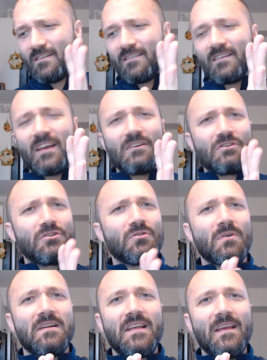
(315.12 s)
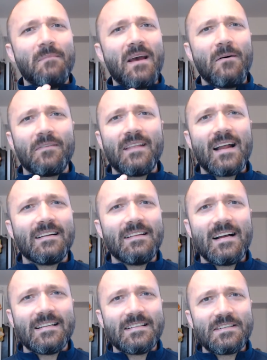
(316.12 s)
Get a short email with not a
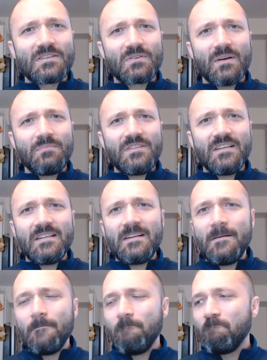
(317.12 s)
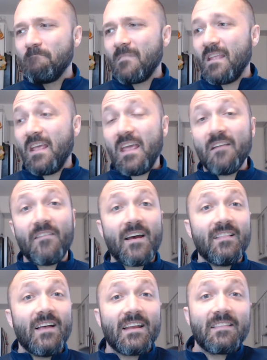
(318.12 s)
lot of description. If I
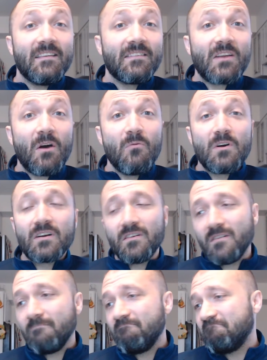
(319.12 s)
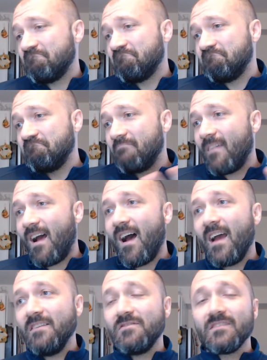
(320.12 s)
like this coworker,
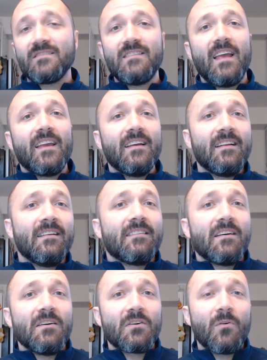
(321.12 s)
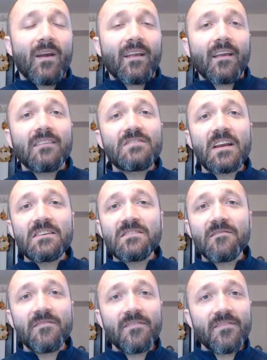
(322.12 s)
I just take it as a quick exchange
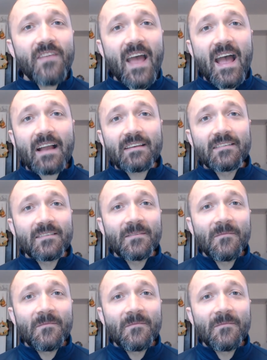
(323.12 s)
of facts.